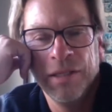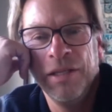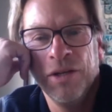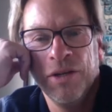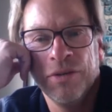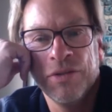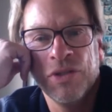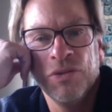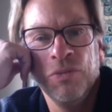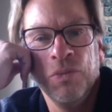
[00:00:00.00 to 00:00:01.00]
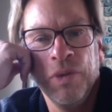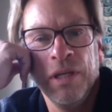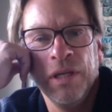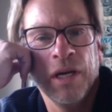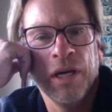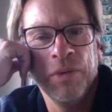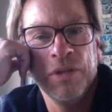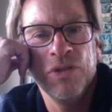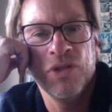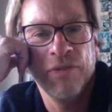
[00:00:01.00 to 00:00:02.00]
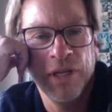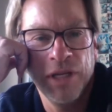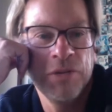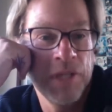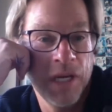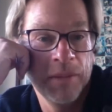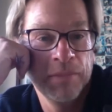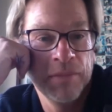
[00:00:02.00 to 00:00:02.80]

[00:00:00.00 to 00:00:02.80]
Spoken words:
years, I would just videotape,